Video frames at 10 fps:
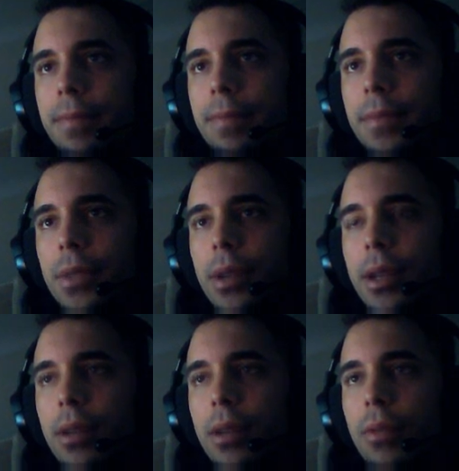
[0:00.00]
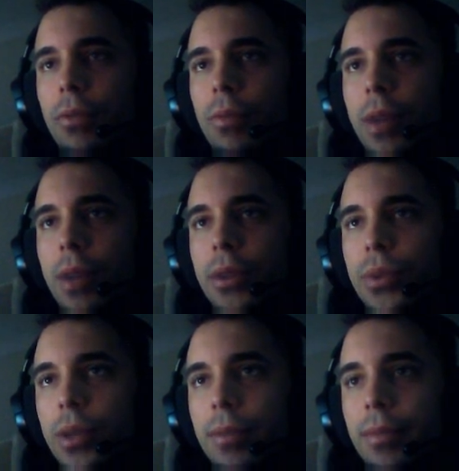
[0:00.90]
so I ended up with
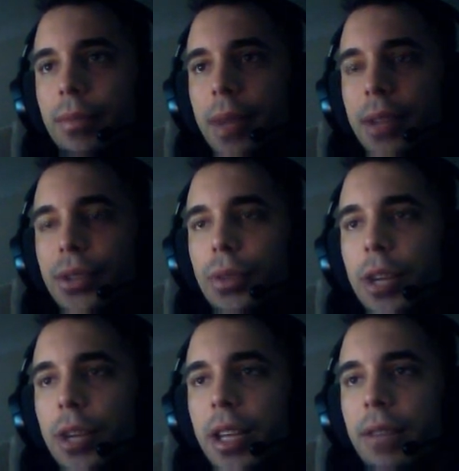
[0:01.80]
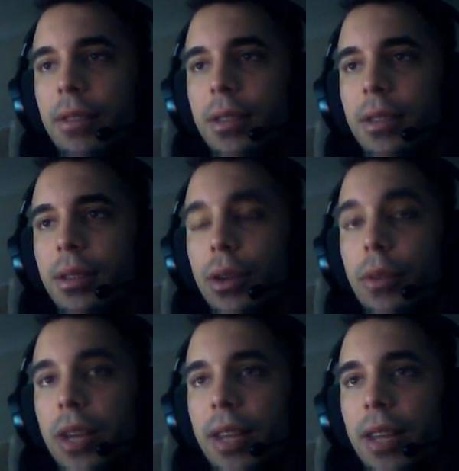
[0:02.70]
-1. I had 2 break evens, 3
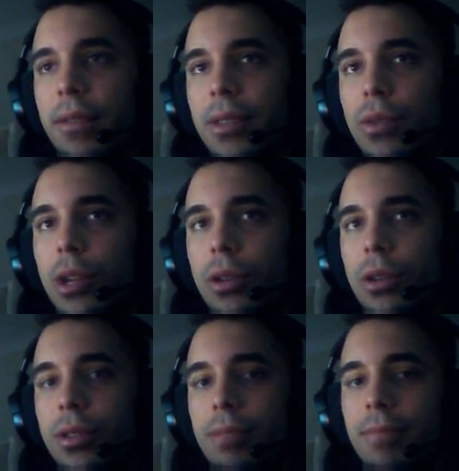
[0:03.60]
break evens, and 1 loss.